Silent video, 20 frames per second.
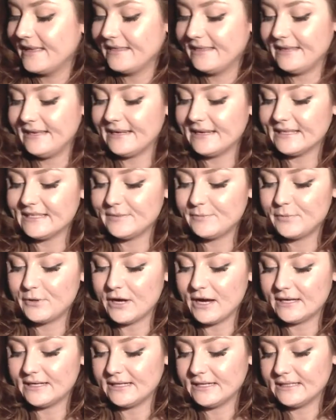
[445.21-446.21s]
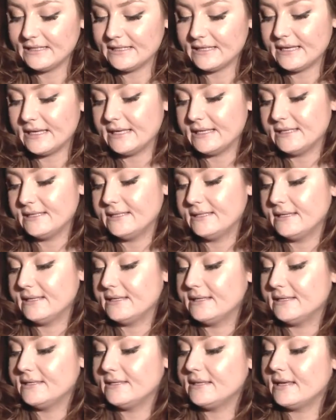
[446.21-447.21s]
The next product is
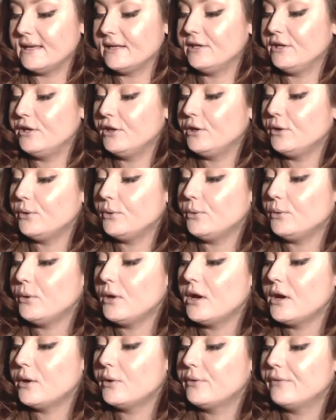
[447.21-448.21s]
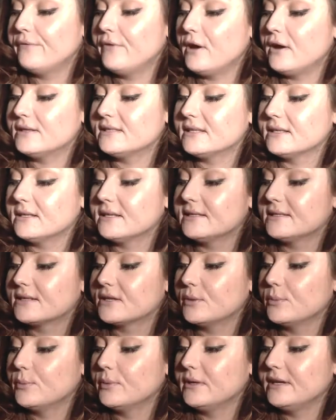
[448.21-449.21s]
this a new Reversalist
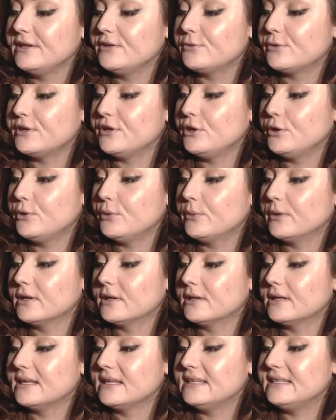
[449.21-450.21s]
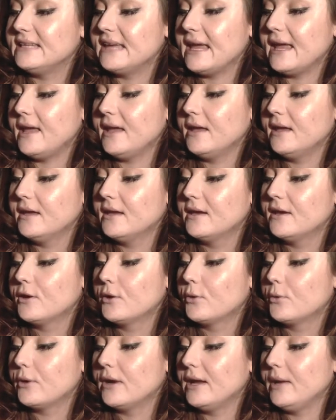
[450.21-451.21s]
Complete Renewal Day
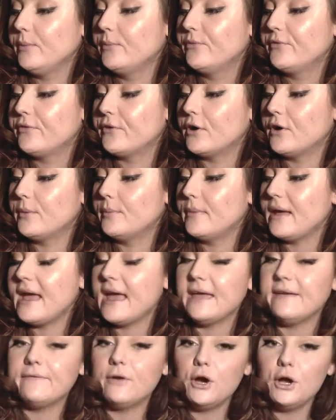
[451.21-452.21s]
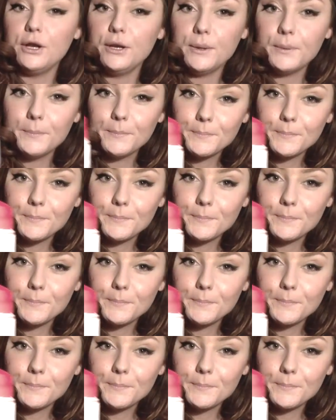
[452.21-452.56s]
Cream from Avon.